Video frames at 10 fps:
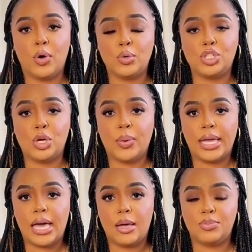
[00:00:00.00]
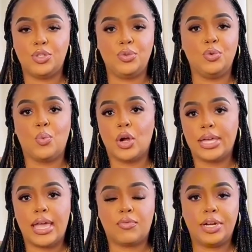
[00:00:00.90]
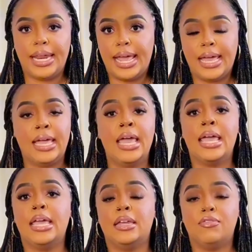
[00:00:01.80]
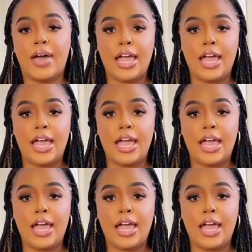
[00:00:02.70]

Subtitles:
The window display is slightly more subdued now,